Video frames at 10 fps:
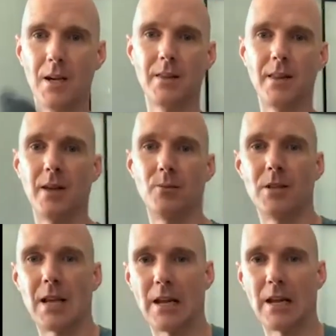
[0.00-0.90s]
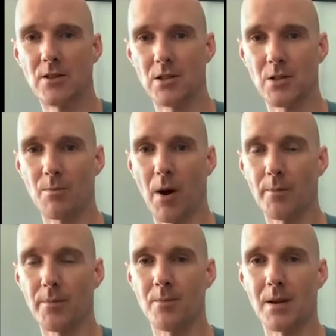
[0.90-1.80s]
then we tend to just
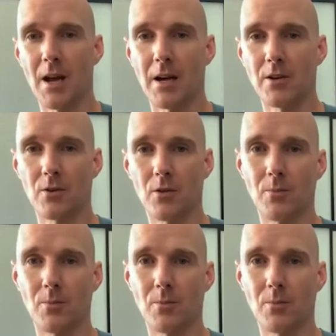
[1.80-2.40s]
pop them behind our low